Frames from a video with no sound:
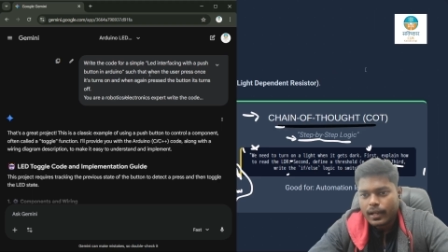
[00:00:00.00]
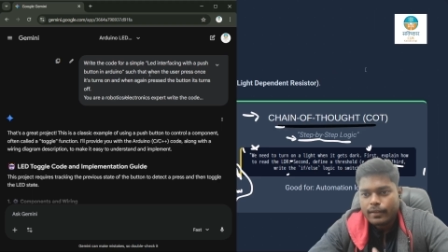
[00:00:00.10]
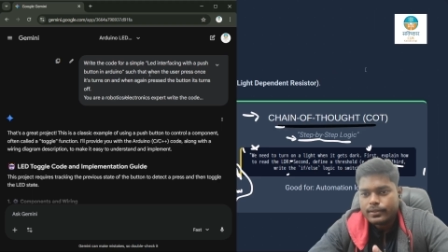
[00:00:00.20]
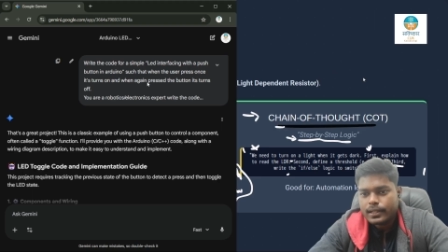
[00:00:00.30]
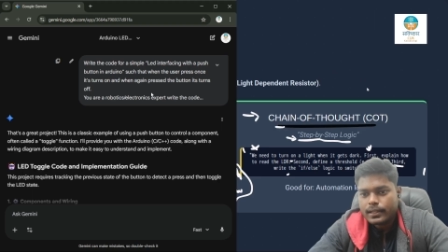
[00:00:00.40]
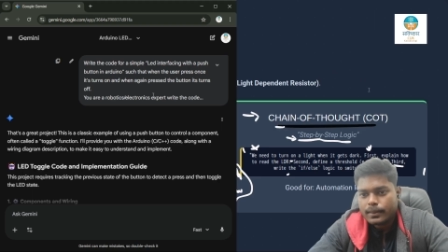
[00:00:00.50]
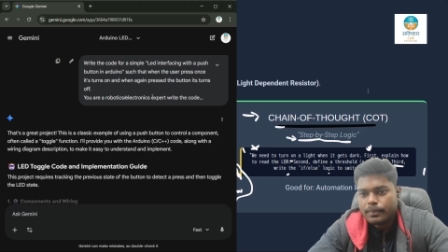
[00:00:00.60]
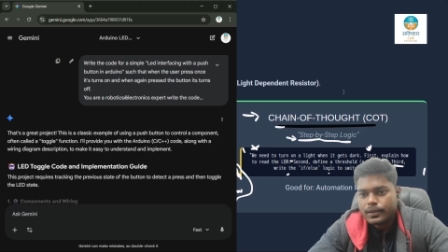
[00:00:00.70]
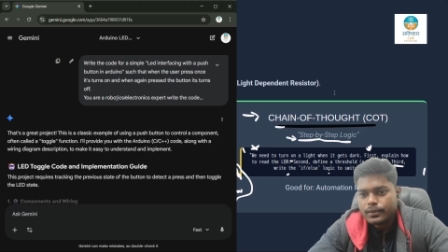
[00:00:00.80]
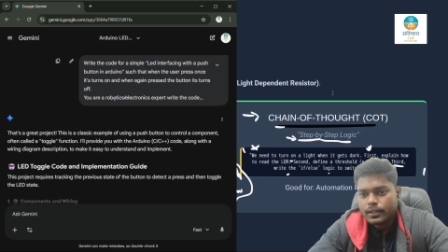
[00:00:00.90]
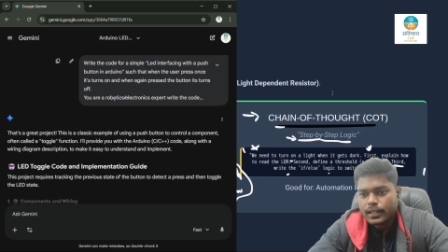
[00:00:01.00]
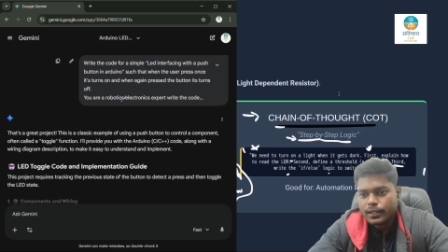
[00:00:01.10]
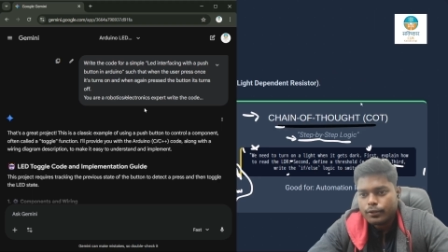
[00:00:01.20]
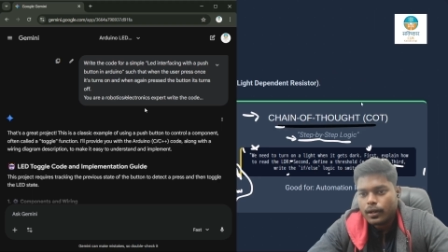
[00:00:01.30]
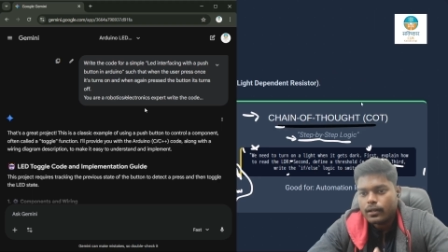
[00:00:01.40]
So I have set the
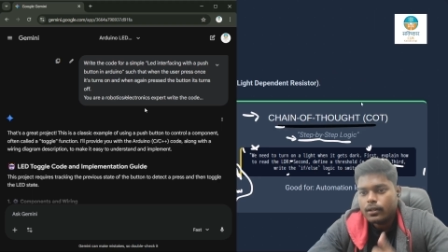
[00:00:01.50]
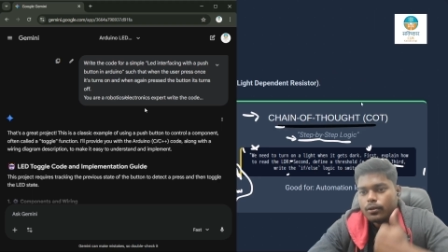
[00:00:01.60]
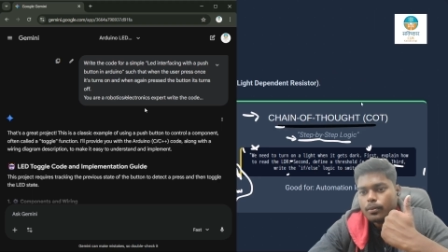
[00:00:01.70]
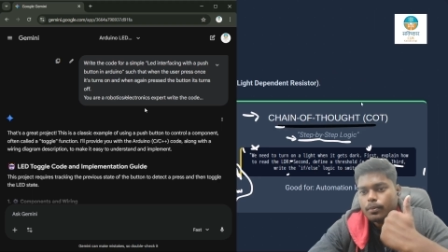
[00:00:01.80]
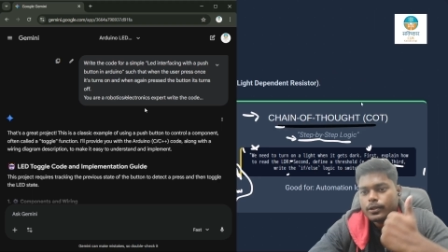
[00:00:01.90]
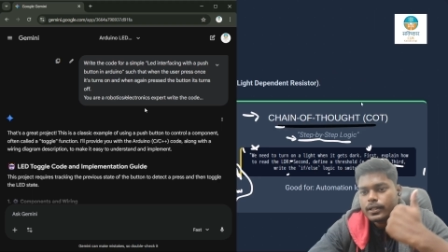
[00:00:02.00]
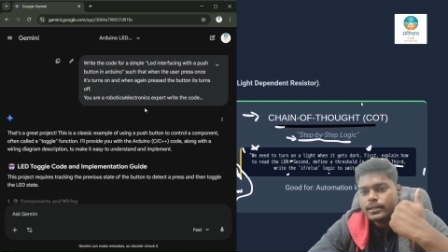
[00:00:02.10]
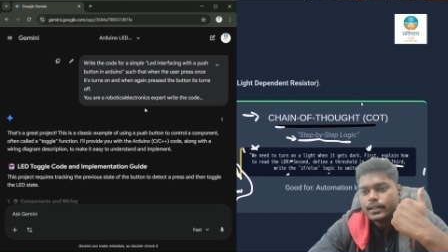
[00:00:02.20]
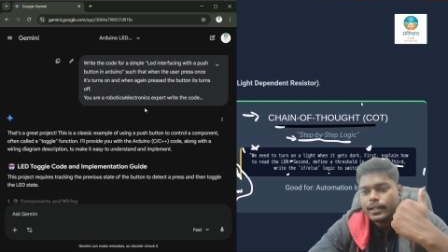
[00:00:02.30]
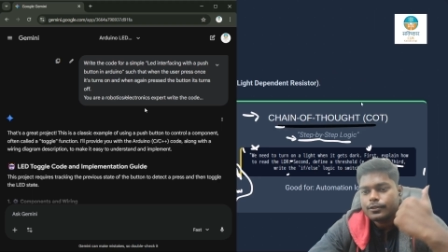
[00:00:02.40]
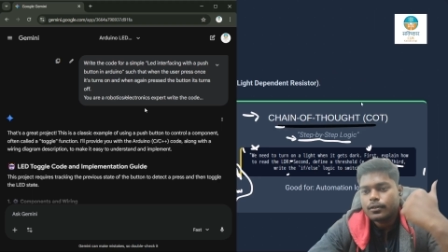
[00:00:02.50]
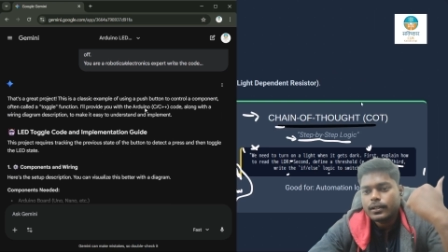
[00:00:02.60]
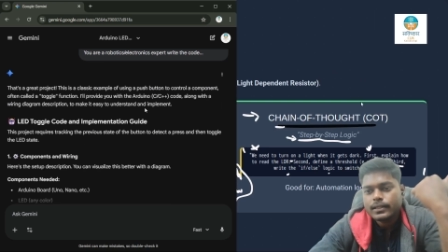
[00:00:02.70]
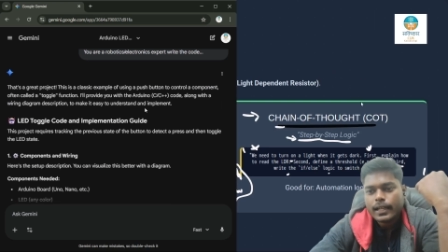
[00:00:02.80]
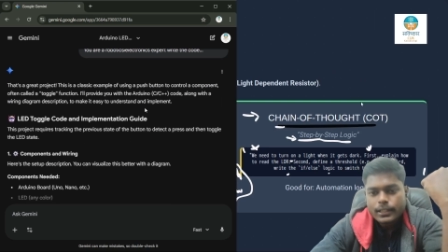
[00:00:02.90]
persona that you are a robotics
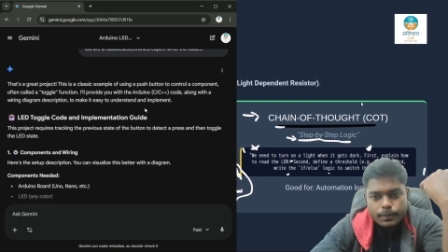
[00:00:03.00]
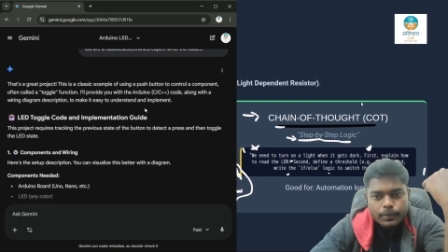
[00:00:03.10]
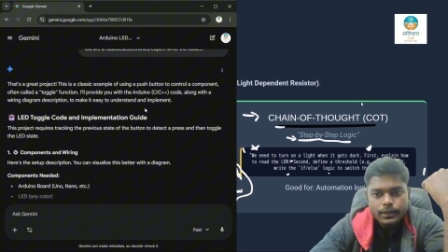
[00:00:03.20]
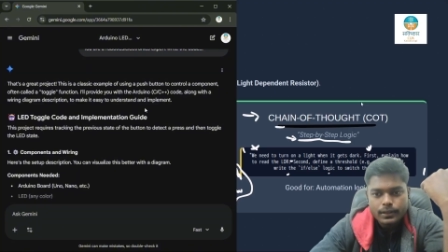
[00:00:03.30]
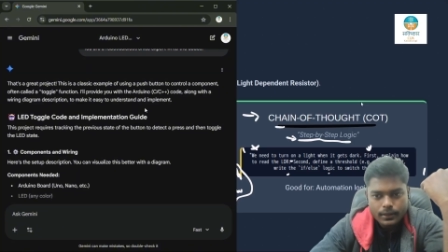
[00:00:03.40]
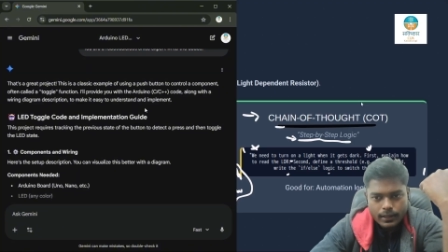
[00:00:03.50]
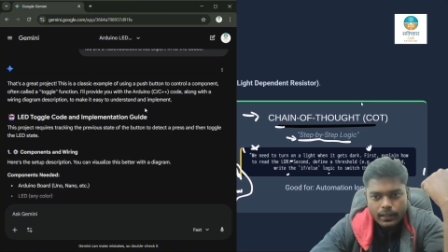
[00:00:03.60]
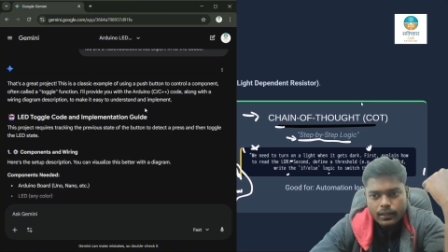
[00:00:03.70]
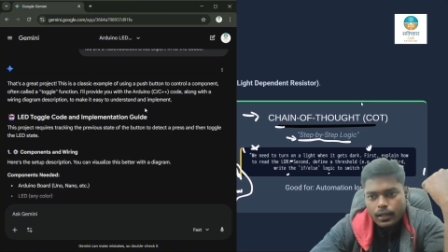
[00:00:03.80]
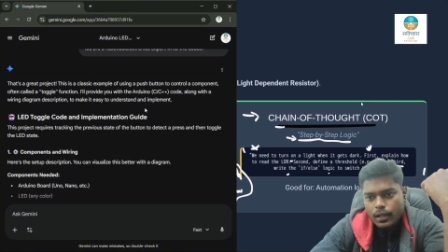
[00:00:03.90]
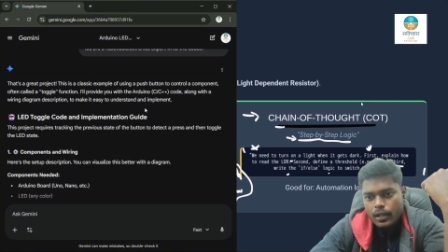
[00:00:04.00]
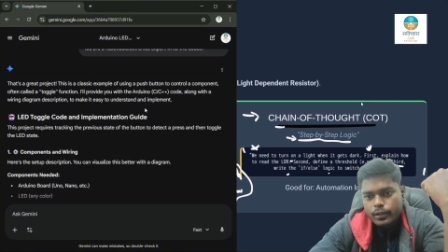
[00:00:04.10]
electronics expert, right?